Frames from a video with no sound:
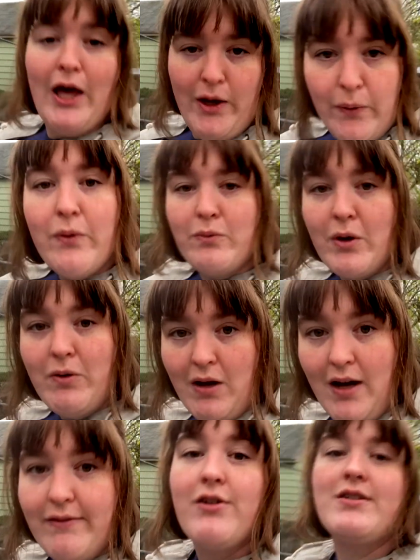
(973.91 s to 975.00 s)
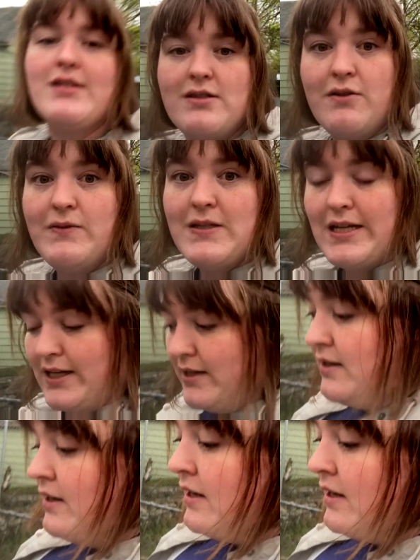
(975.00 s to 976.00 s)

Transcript: own row covers as you've seen.